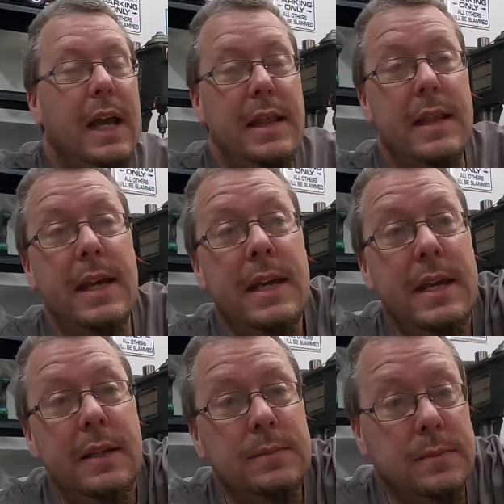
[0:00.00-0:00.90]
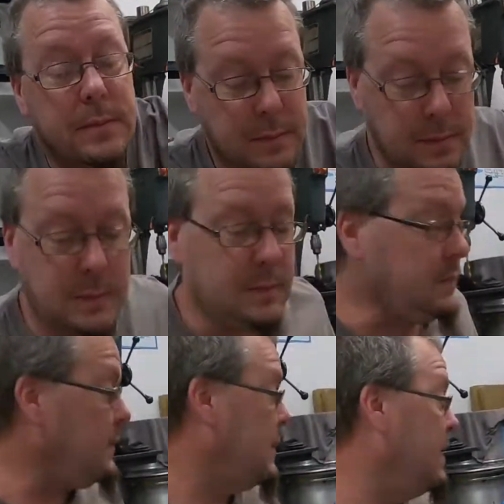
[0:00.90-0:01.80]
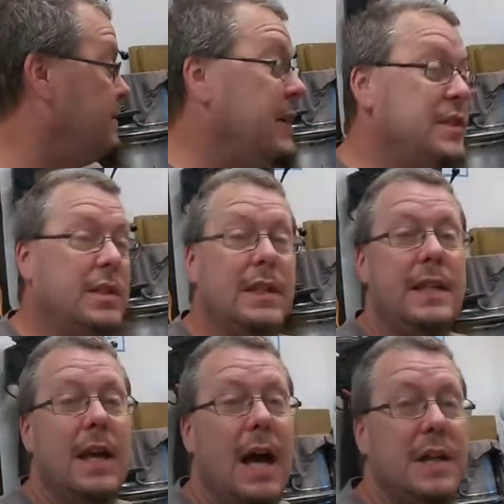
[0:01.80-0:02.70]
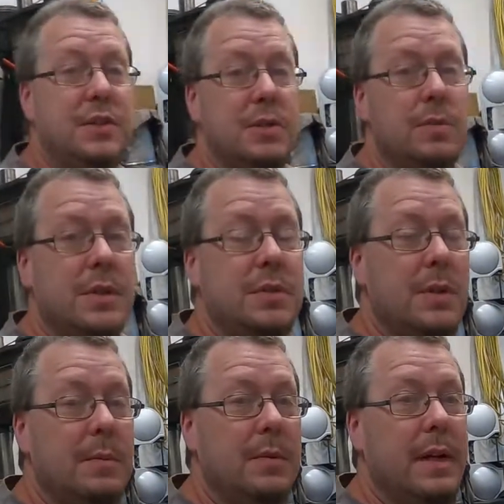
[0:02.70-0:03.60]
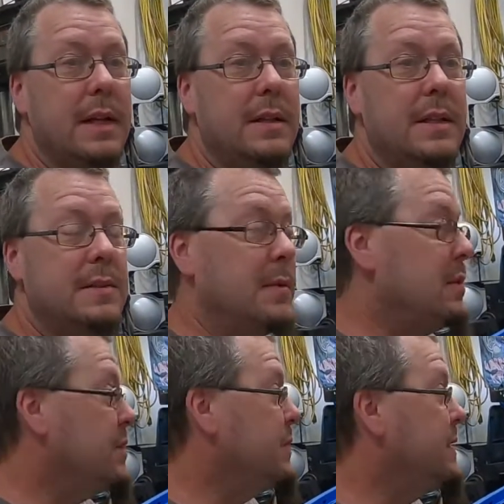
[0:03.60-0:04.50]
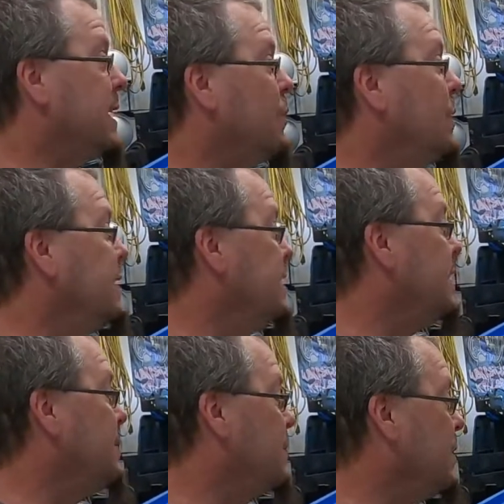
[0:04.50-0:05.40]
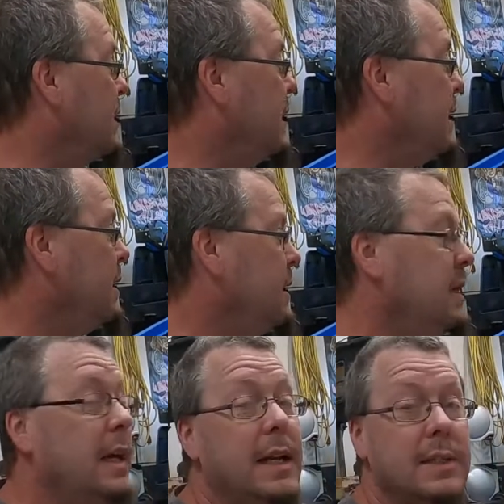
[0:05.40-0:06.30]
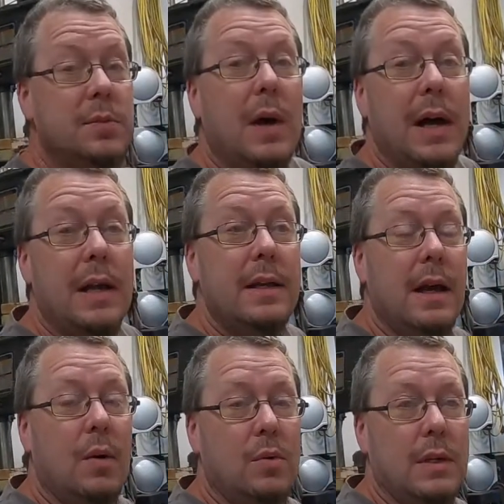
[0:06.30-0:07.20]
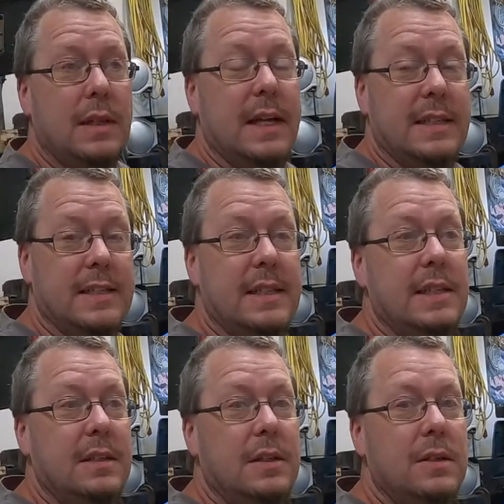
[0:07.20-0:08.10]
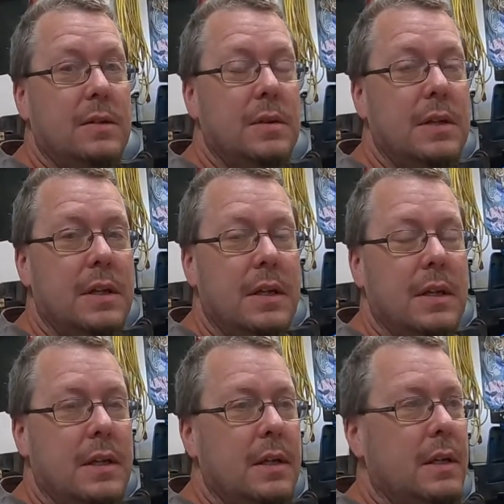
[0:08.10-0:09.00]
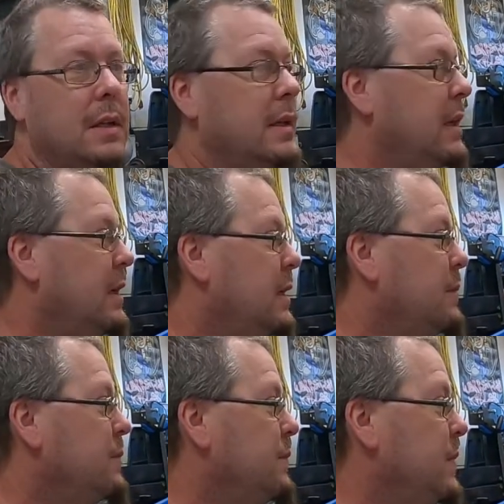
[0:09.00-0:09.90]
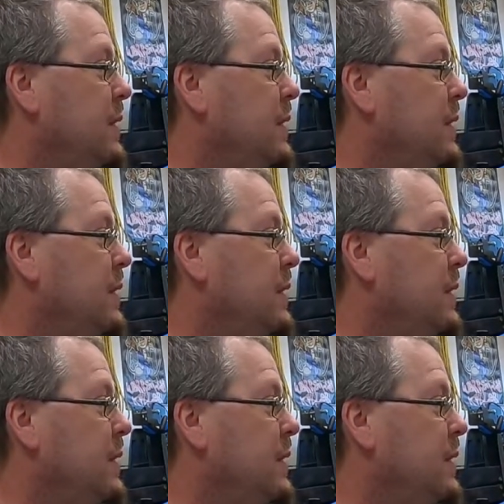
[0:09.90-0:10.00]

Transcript: and then eventually I do want to upgrade this motor. So it's like once it's up and running, and that's why I want like a standalone. Um,